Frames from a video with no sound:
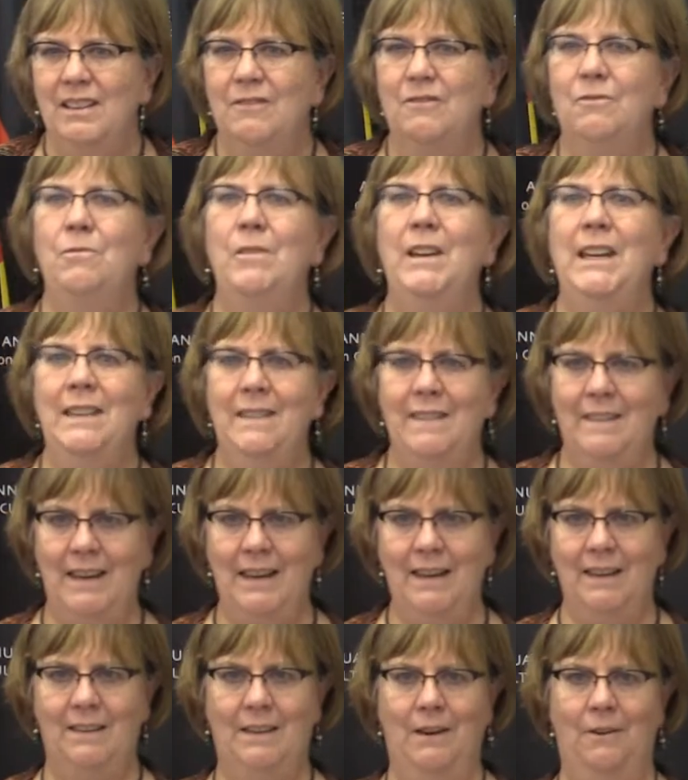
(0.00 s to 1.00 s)

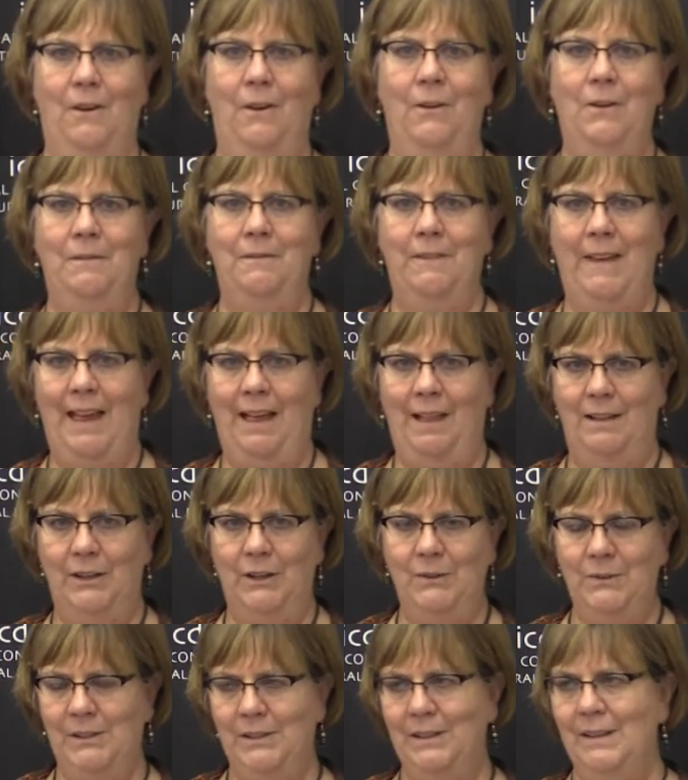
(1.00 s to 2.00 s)
rethink their own
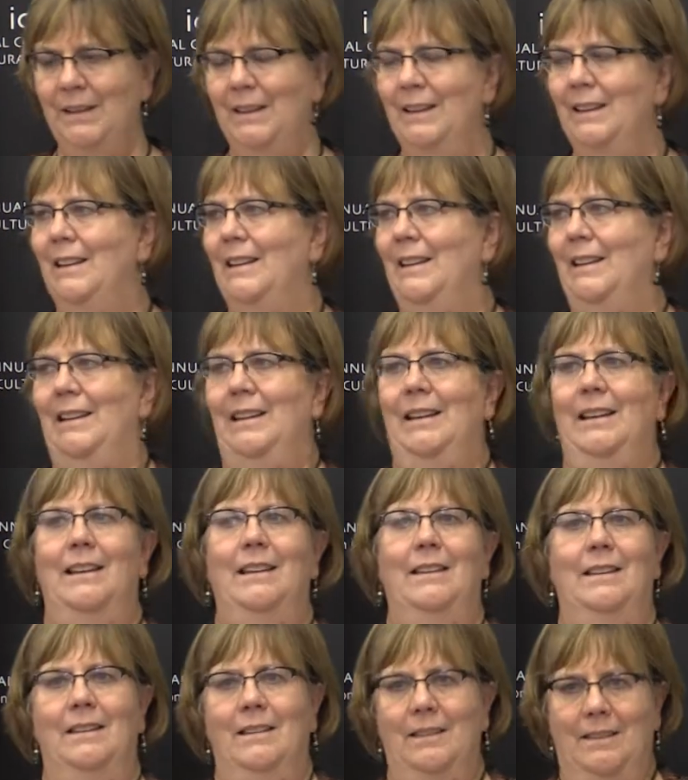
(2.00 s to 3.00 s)
values.
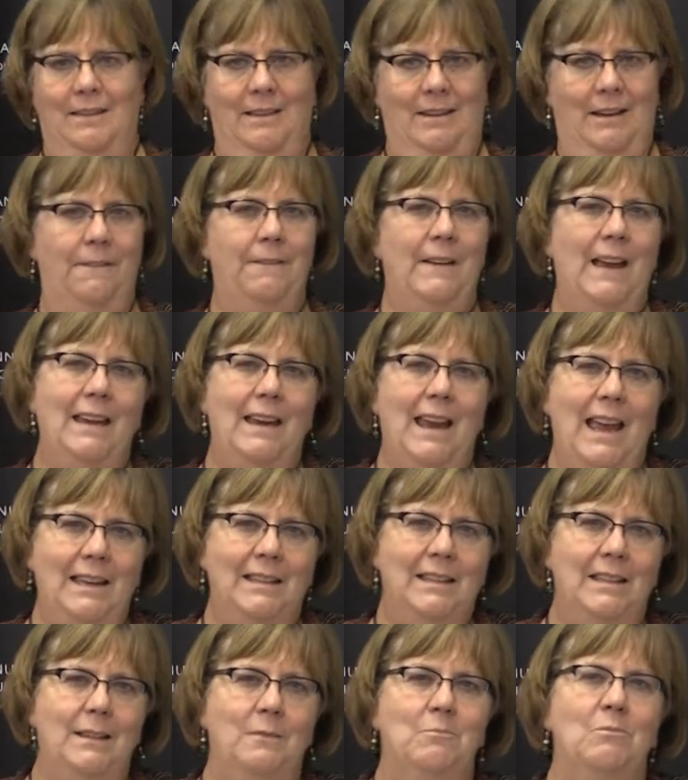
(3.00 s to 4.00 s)
If I
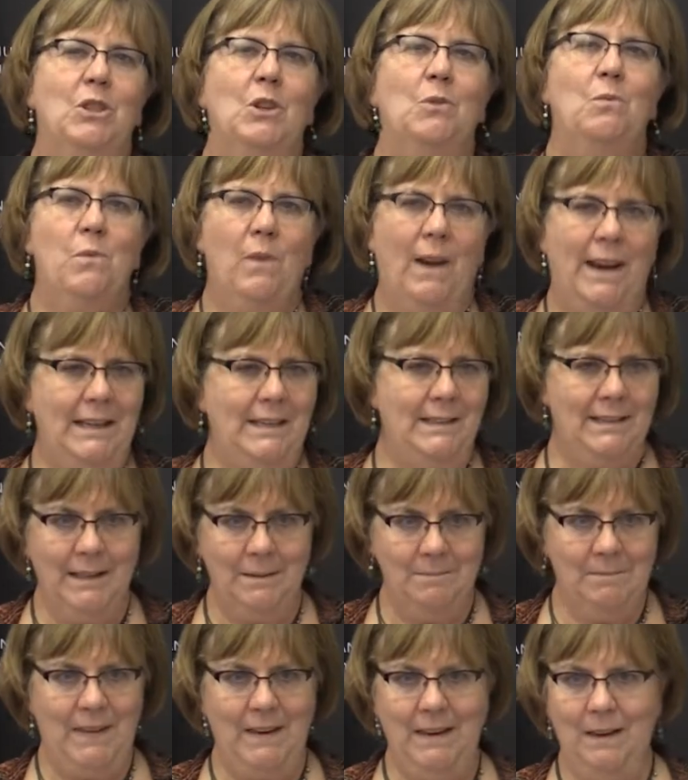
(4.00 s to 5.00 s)
ask them to write
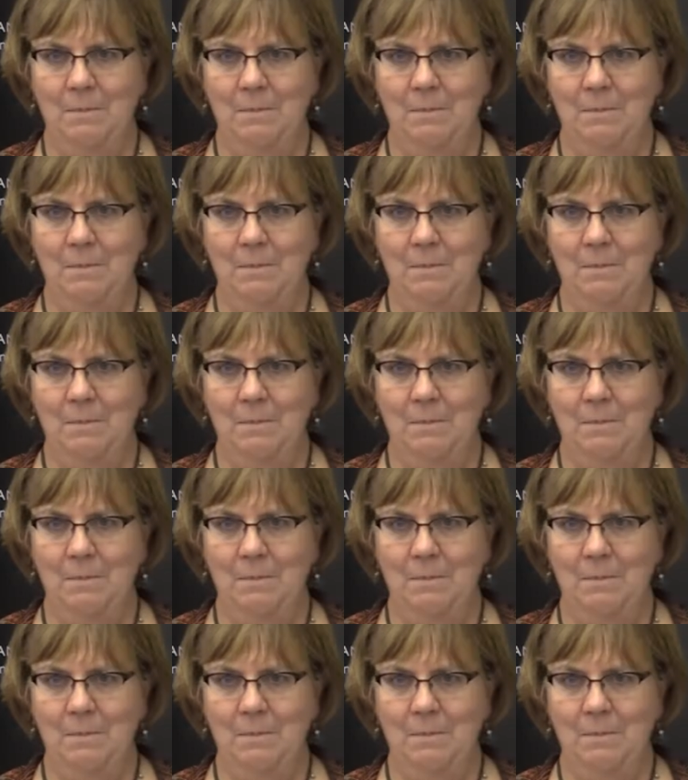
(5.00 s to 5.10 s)
something